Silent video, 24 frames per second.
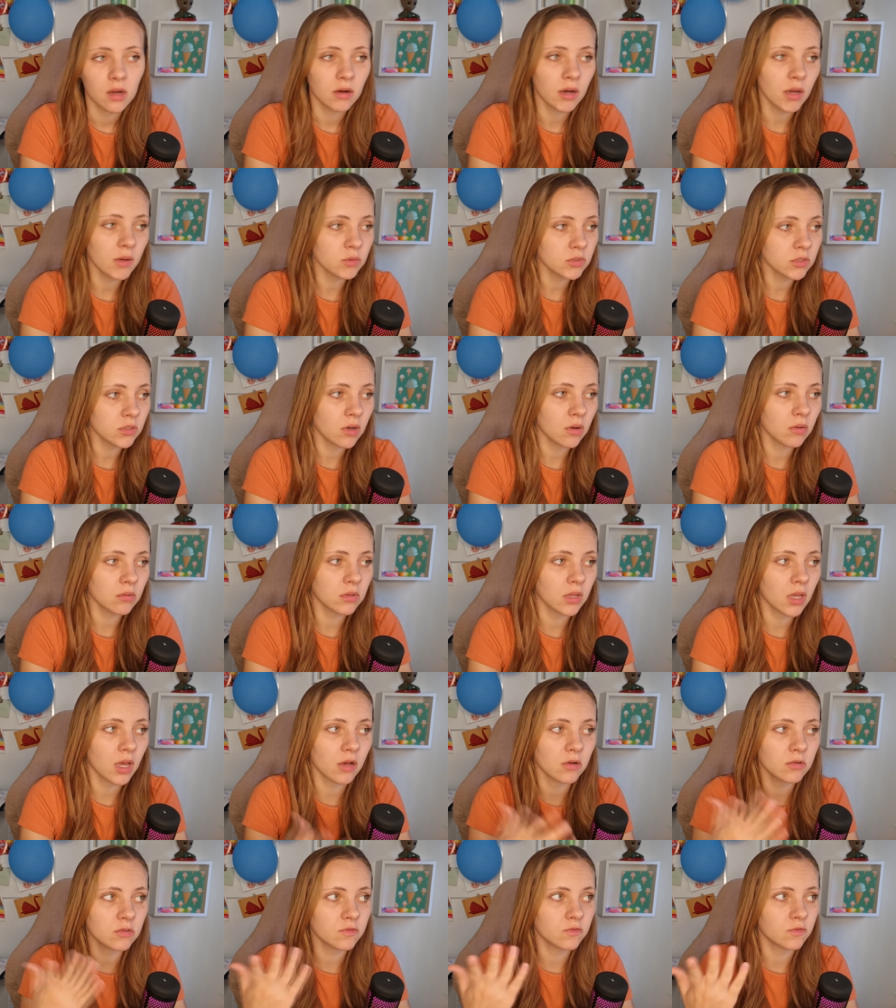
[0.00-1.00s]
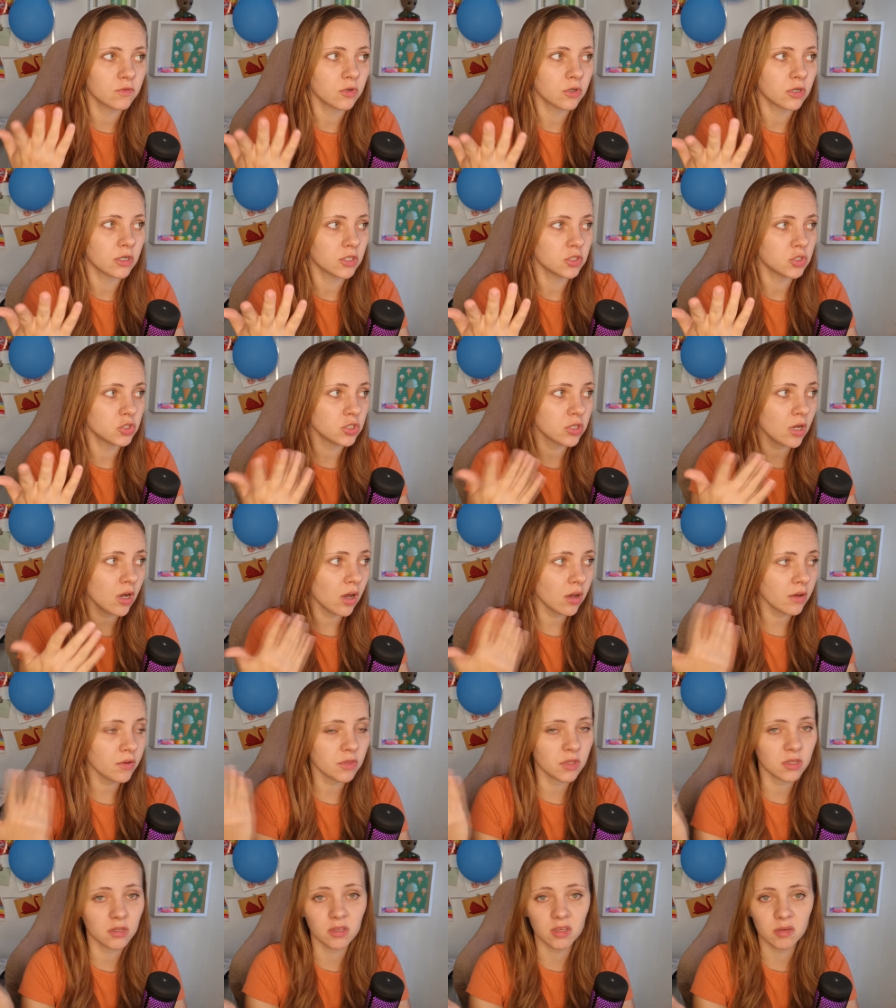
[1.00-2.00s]
I was going out for a
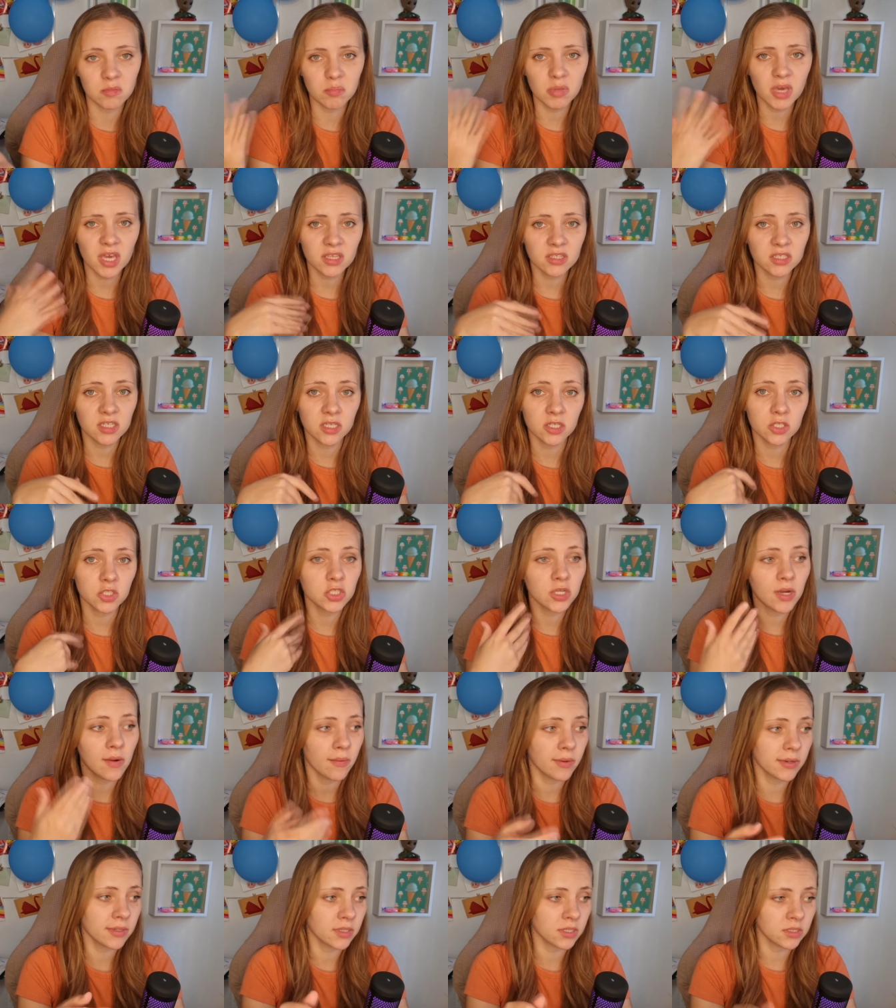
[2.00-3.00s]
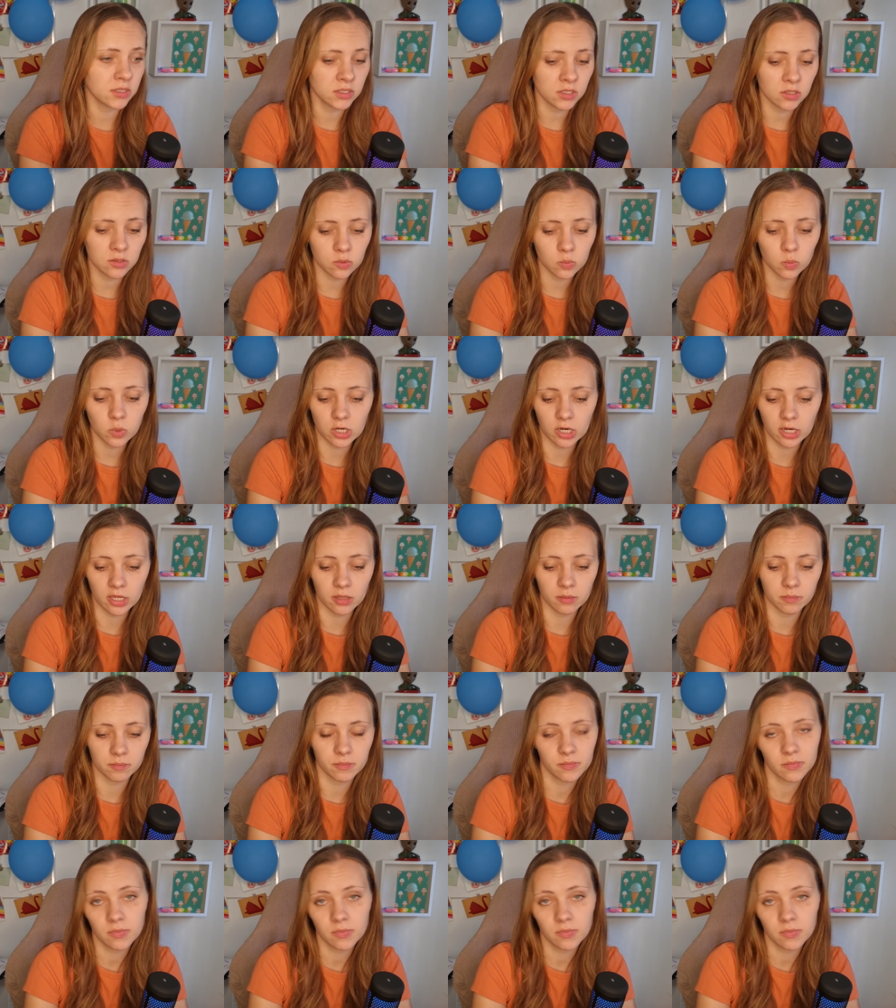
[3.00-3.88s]
jog, then come back, take a shower, and continue working.